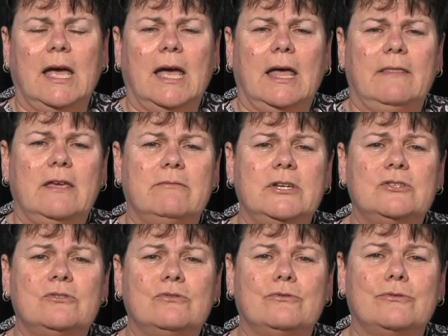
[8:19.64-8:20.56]
The
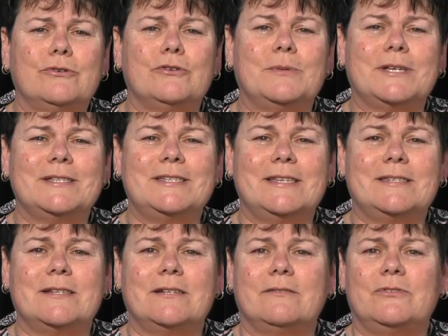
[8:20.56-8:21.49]
original group
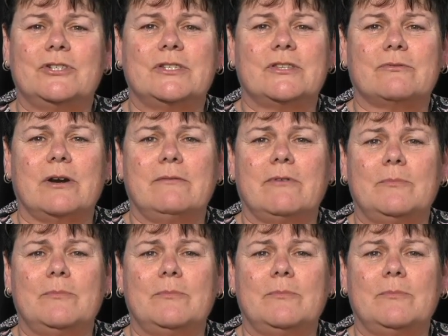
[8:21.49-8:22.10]
consisted of just 3